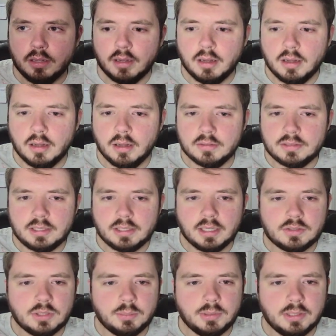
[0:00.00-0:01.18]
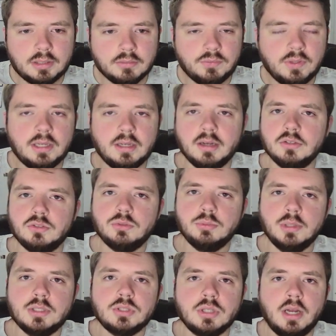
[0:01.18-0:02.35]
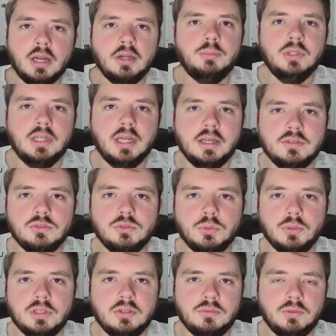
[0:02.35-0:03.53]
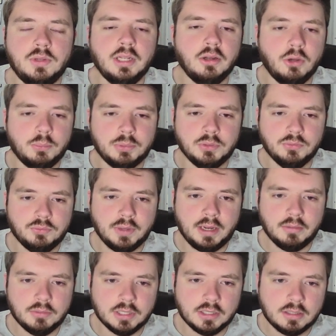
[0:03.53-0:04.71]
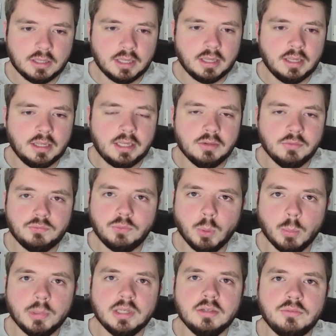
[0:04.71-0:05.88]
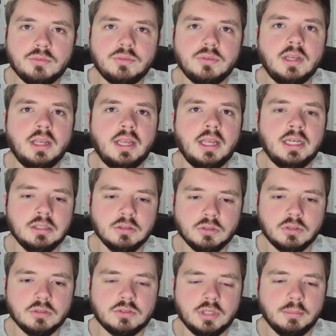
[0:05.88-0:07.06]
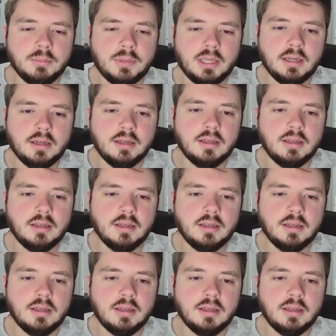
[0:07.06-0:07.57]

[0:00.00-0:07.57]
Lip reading: DHCP config on a switch. I hope you guys enjoyed this video. I hope you found it informative and you learned something.